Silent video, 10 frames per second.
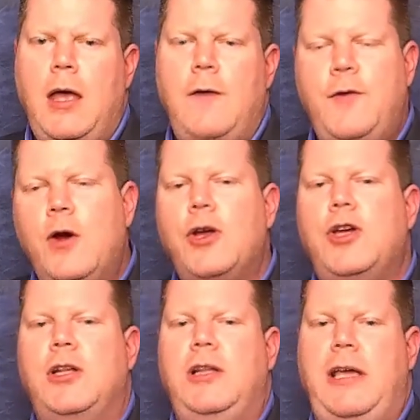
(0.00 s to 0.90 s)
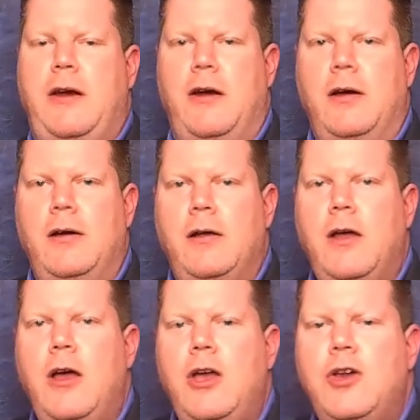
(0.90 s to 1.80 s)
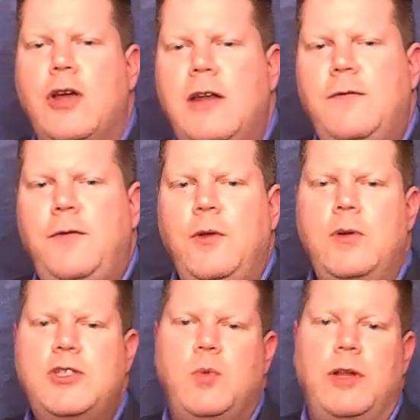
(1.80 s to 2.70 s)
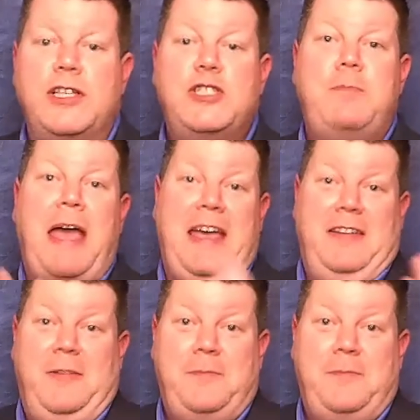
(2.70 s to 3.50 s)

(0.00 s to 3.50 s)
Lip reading: If you're a good leader, your influence will expand.